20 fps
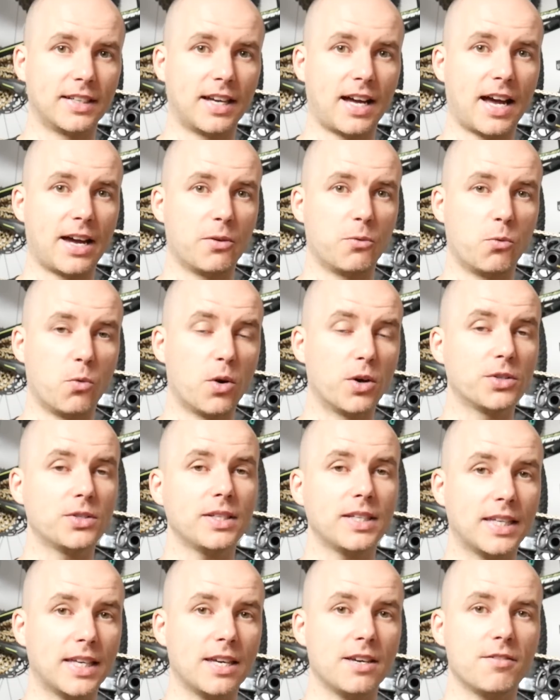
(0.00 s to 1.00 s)
I want
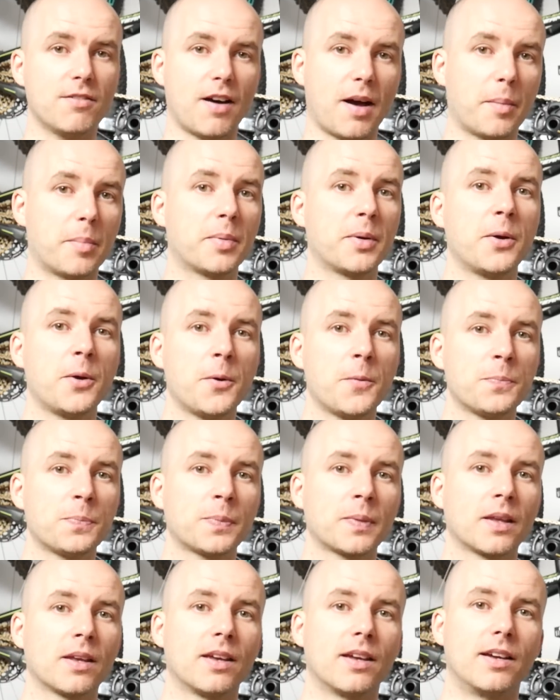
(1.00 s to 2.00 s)
to give up
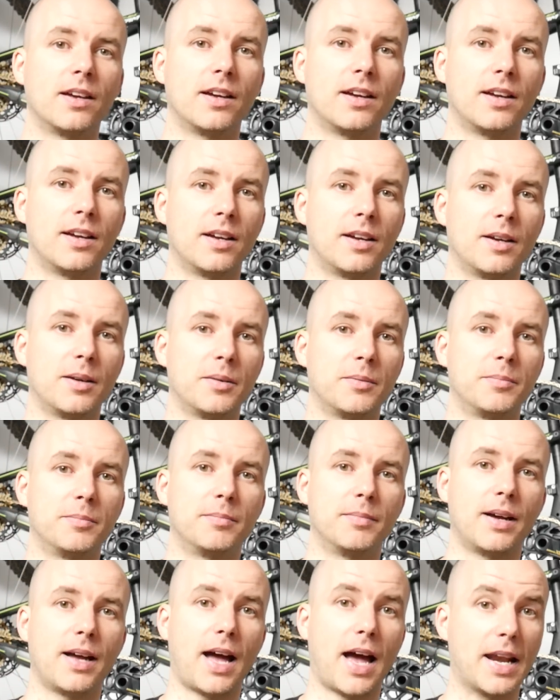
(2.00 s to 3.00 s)

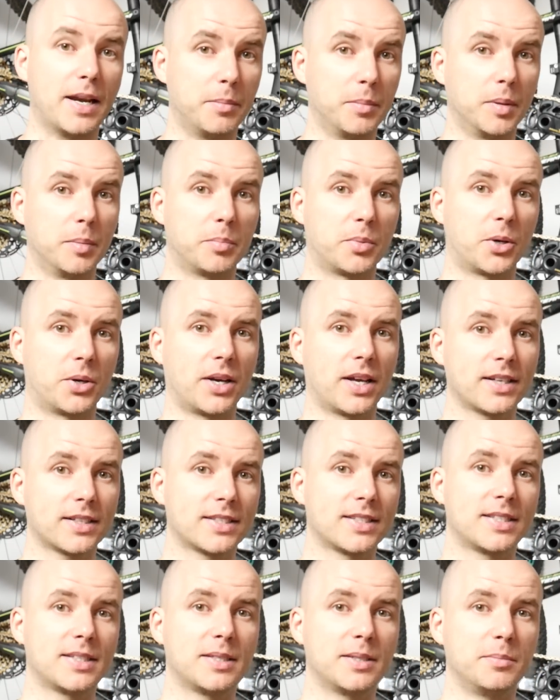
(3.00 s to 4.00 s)
animal
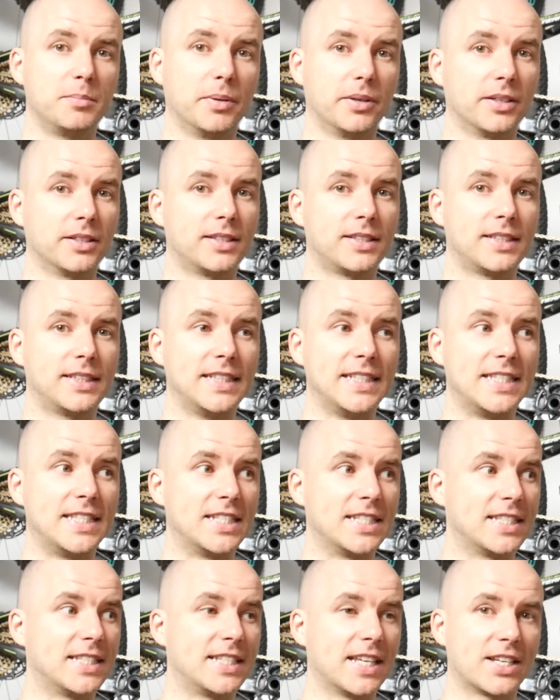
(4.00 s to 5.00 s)
products, but it
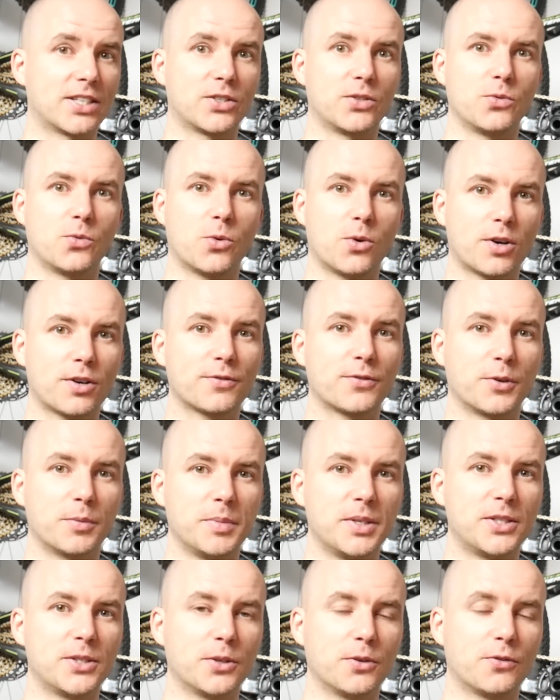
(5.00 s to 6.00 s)
just doesn't work for
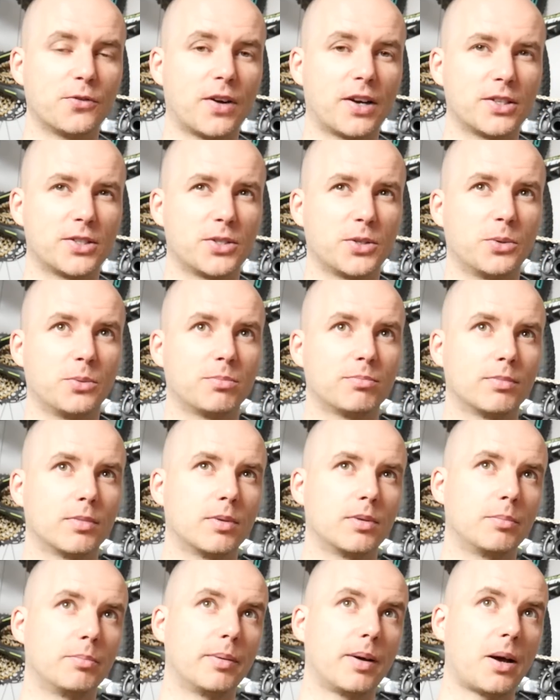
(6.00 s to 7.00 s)
me so far. So
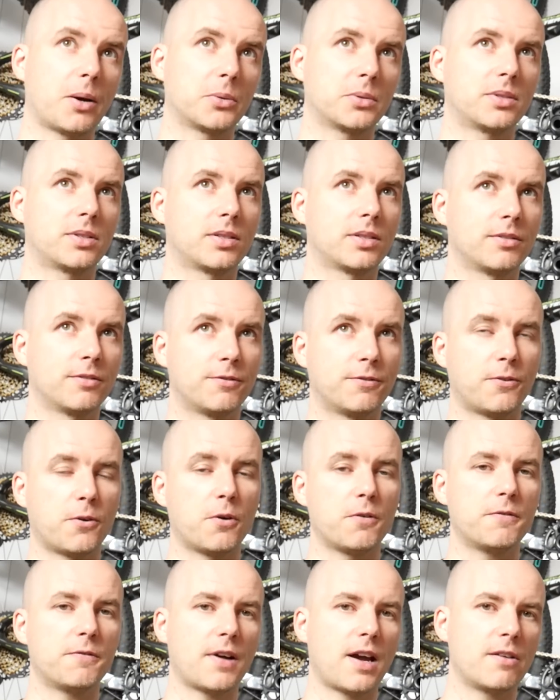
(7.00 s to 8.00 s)
about
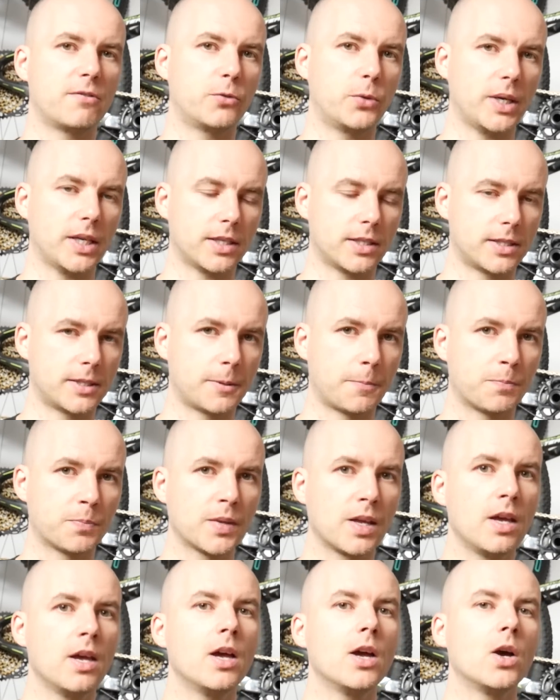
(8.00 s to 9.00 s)
4 or 5 weeks.
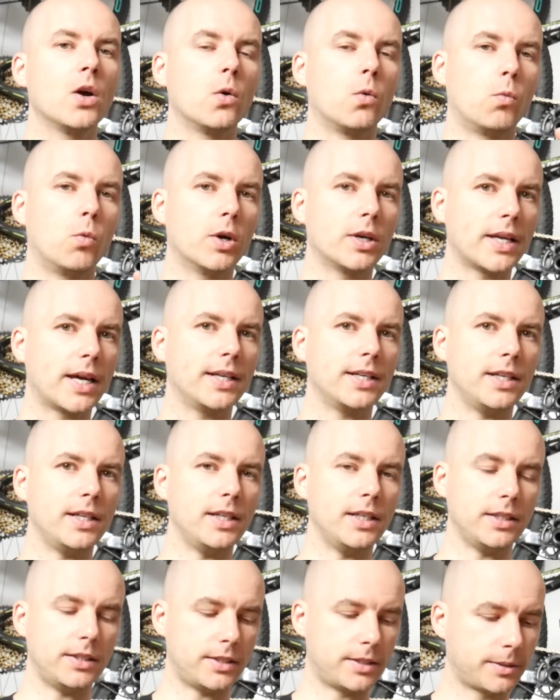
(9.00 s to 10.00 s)
What I'd
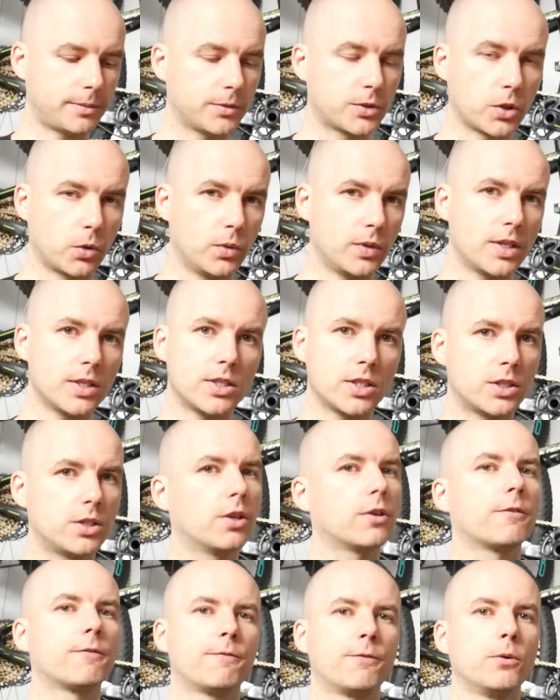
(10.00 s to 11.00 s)
eat. So this is
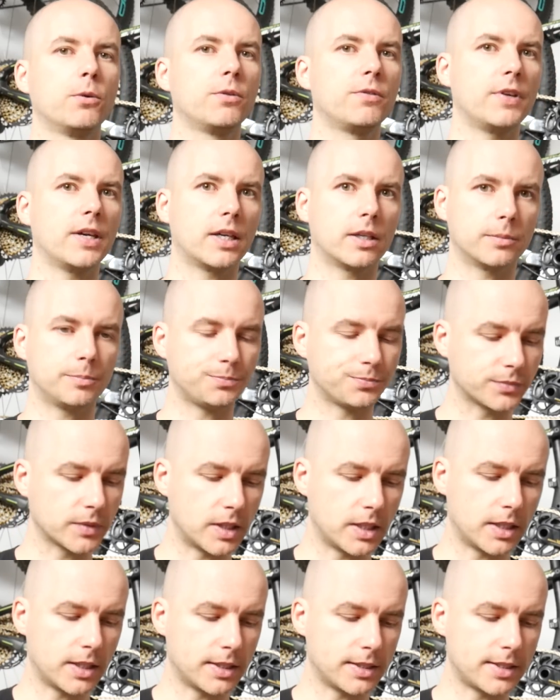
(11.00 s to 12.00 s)
not full vegan
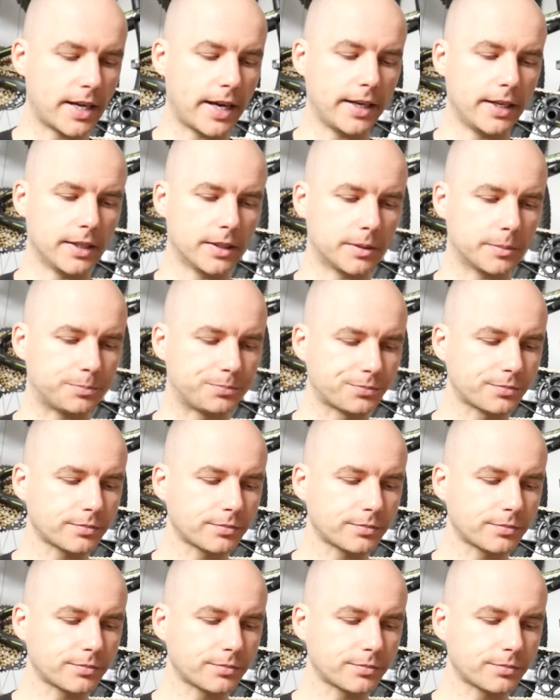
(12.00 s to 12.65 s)
diet.